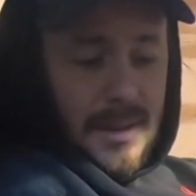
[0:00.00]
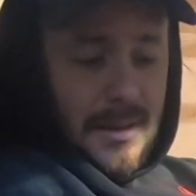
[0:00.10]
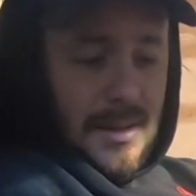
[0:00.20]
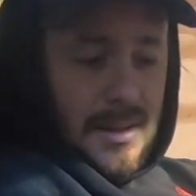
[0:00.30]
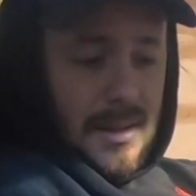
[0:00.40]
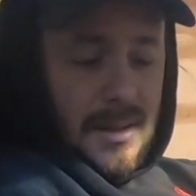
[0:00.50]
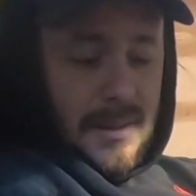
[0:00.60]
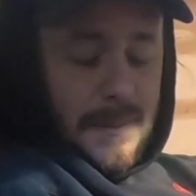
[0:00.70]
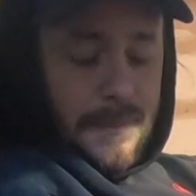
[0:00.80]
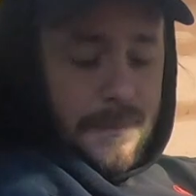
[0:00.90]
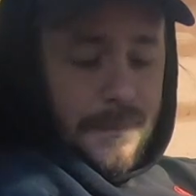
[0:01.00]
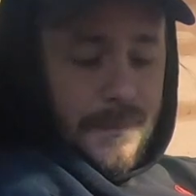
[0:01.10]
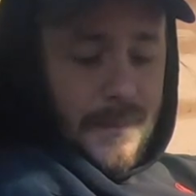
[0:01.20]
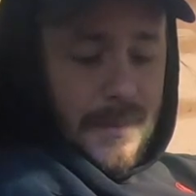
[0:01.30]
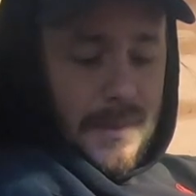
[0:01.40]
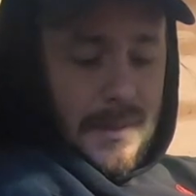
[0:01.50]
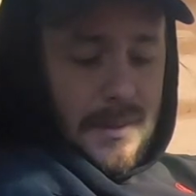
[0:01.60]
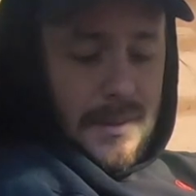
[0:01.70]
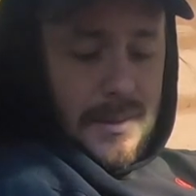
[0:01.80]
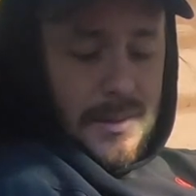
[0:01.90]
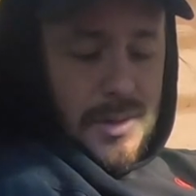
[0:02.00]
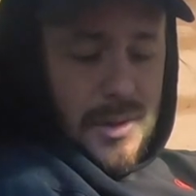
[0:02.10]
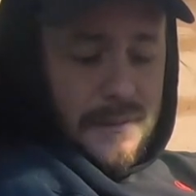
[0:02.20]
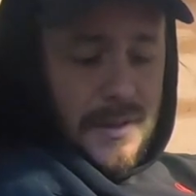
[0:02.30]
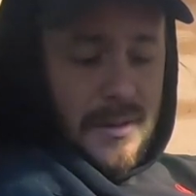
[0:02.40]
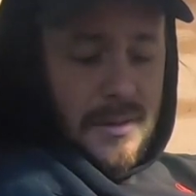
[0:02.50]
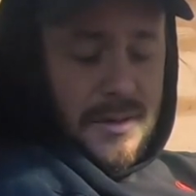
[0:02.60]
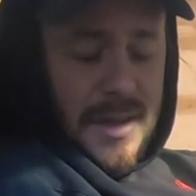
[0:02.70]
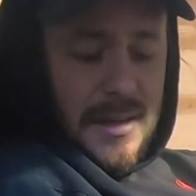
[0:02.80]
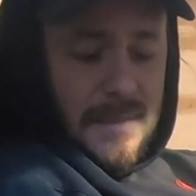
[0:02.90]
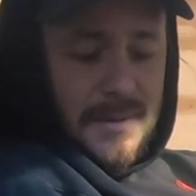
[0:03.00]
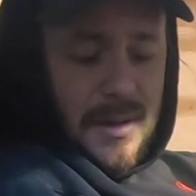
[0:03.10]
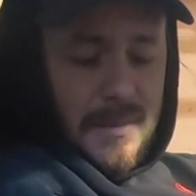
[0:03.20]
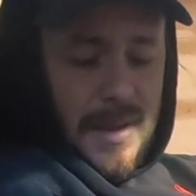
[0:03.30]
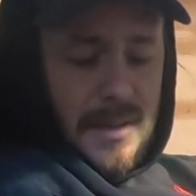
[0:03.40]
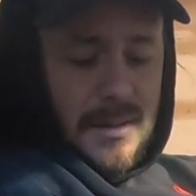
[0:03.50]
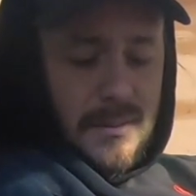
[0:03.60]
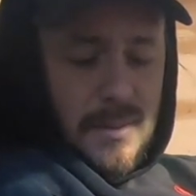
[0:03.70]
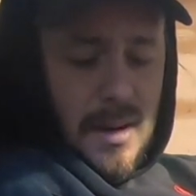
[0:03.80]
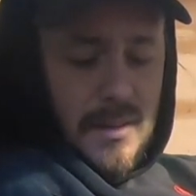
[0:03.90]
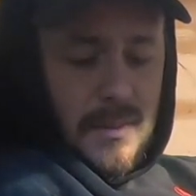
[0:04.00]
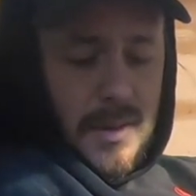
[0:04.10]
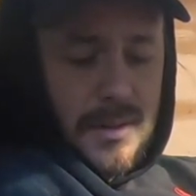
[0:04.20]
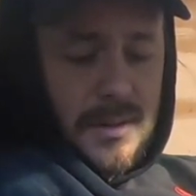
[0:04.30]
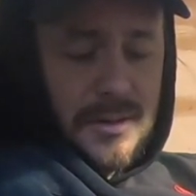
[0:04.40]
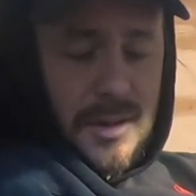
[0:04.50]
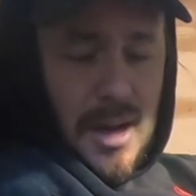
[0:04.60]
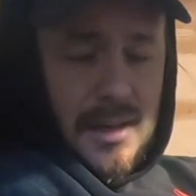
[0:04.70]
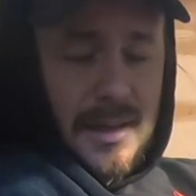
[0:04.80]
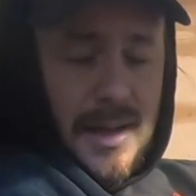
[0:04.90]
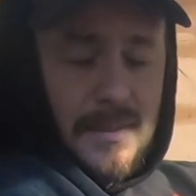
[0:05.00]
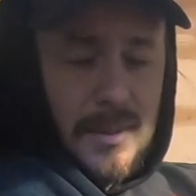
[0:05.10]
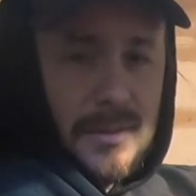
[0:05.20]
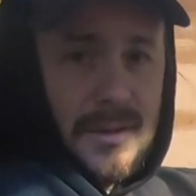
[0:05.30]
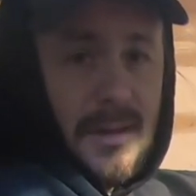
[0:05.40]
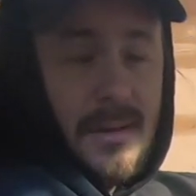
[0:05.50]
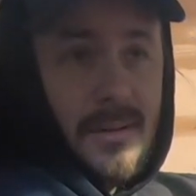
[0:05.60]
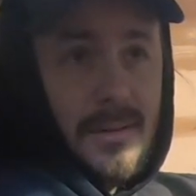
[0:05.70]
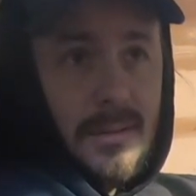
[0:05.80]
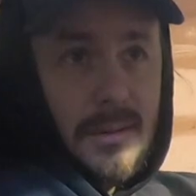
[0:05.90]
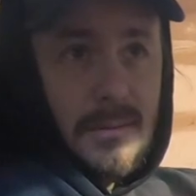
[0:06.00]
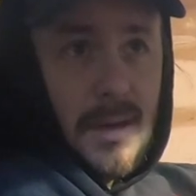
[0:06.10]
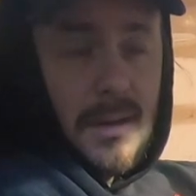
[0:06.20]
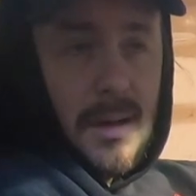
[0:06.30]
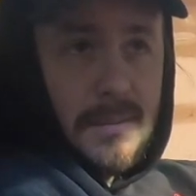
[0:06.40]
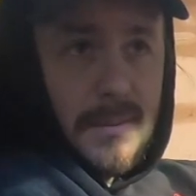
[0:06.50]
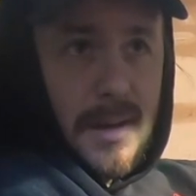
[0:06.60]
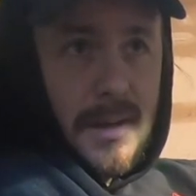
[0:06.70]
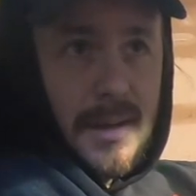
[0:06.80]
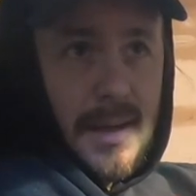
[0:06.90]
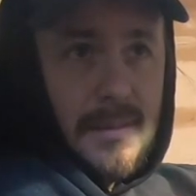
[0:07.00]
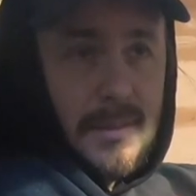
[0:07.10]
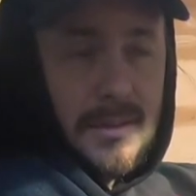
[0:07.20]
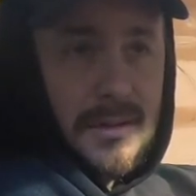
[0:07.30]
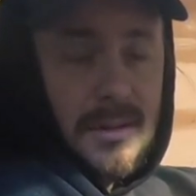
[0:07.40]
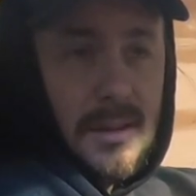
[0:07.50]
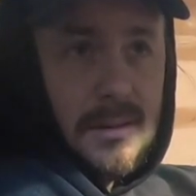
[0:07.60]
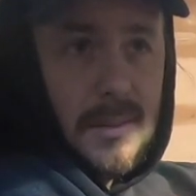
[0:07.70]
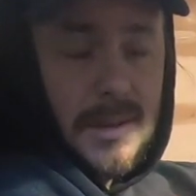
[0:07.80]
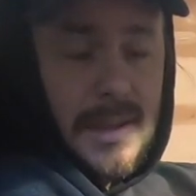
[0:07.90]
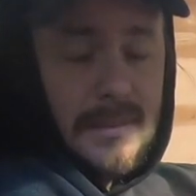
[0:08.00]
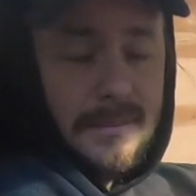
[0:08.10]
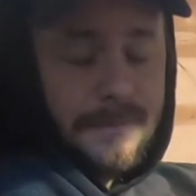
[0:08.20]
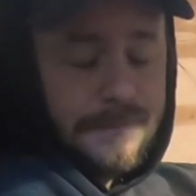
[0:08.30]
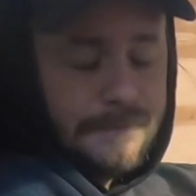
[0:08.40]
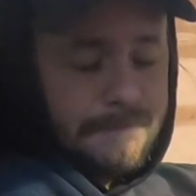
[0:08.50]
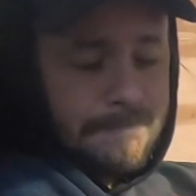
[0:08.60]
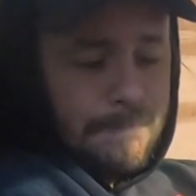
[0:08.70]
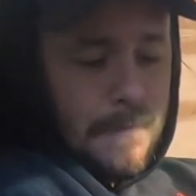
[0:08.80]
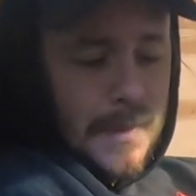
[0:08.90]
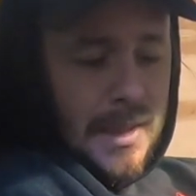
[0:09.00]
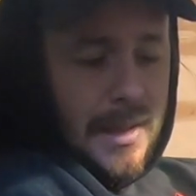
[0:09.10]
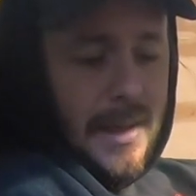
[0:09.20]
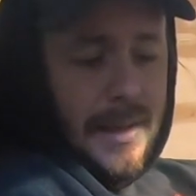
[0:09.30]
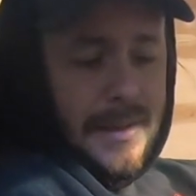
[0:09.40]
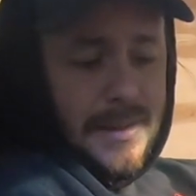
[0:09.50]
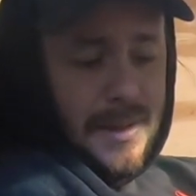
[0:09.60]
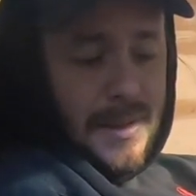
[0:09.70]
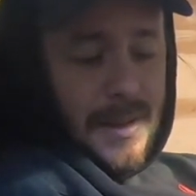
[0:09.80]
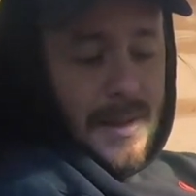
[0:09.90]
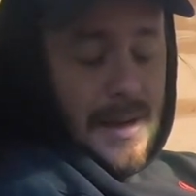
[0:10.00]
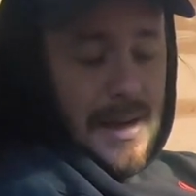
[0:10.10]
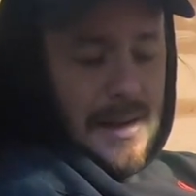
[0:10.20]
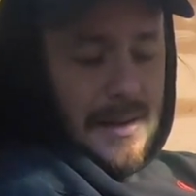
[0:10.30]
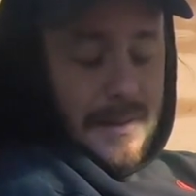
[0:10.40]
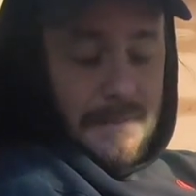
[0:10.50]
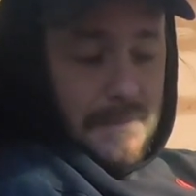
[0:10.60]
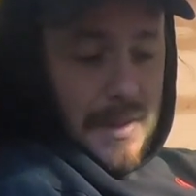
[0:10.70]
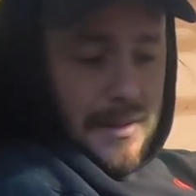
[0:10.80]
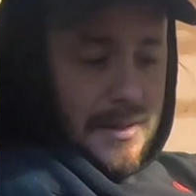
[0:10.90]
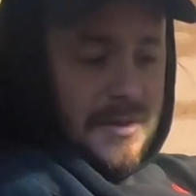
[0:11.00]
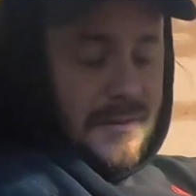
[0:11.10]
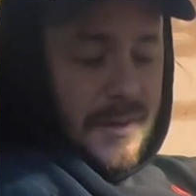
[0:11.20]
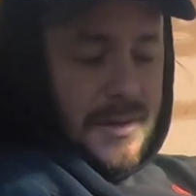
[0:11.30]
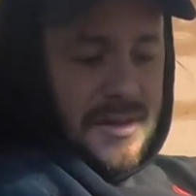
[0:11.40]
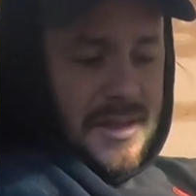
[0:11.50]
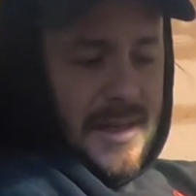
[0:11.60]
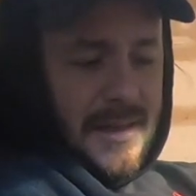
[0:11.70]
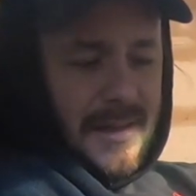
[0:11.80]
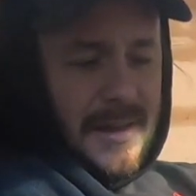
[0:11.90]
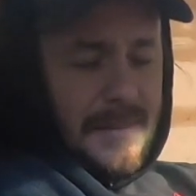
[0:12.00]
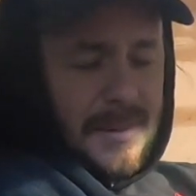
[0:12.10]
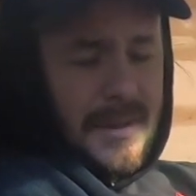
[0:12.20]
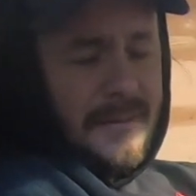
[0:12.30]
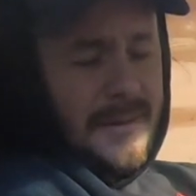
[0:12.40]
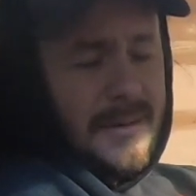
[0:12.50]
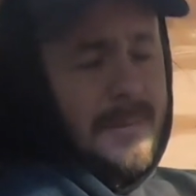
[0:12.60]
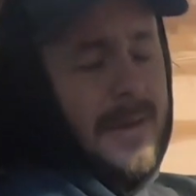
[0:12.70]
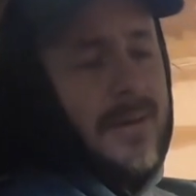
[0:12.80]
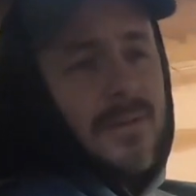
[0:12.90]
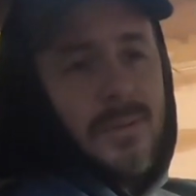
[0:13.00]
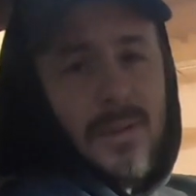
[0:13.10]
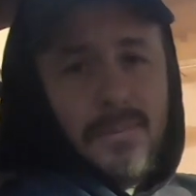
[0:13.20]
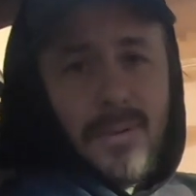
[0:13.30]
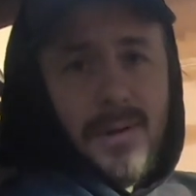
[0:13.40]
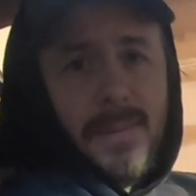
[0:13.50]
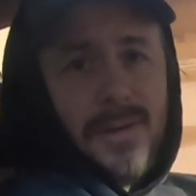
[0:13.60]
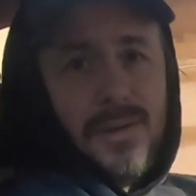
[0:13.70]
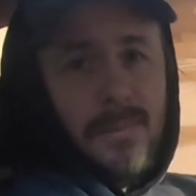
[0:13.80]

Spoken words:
The shifter setups are made to run with the stock cables, although you can run upgraded cables along with them. And at least for the CAE, and I believe for the numeric too, they're pretty much a